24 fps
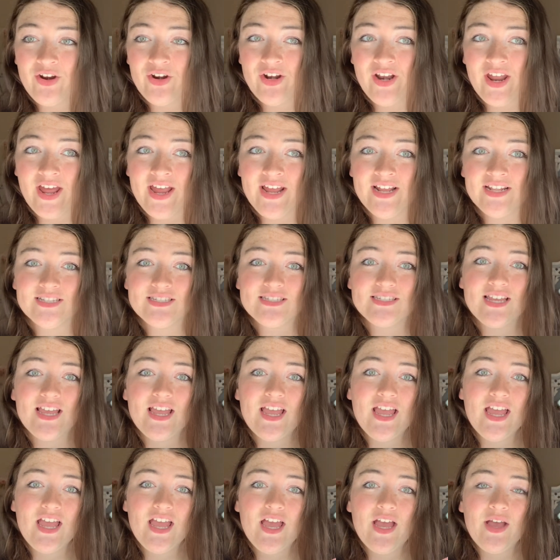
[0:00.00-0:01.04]
nights,
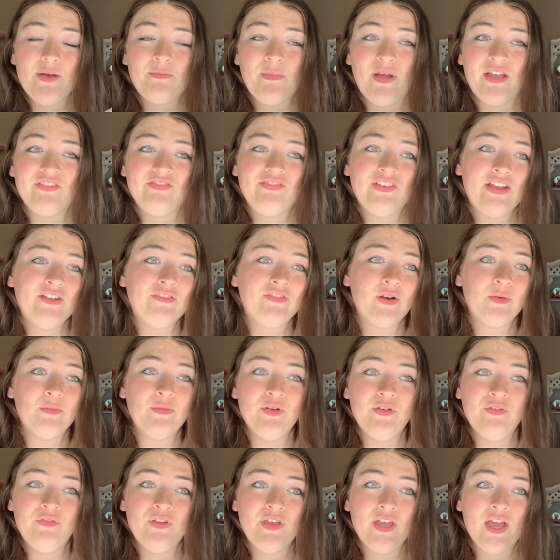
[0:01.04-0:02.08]
my favorite
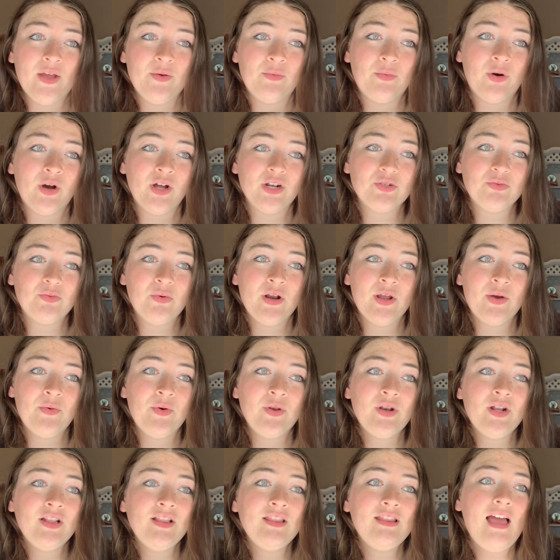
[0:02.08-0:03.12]
movie I watch when I
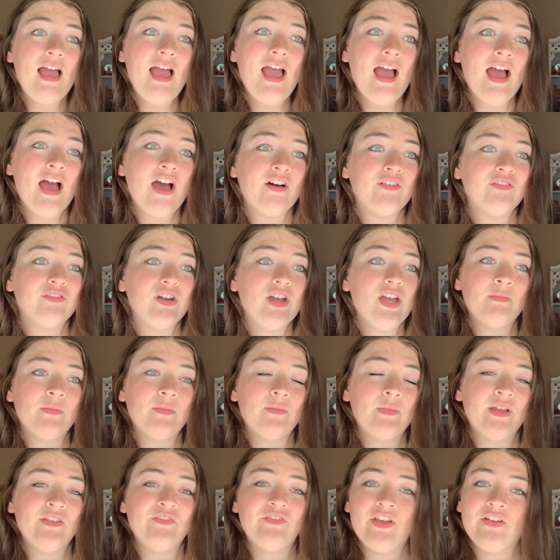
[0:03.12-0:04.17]
want to laugh,
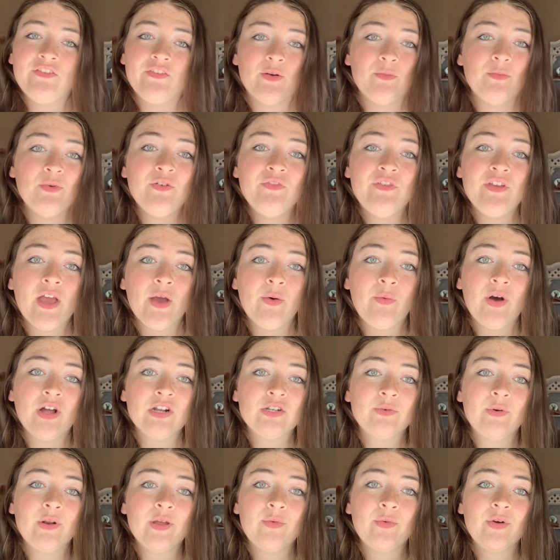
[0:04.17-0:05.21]
my favorite movie I watch
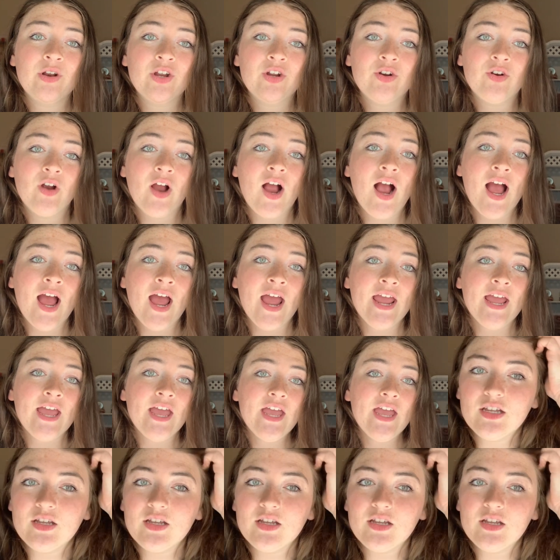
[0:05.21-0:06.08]
when I want to cry,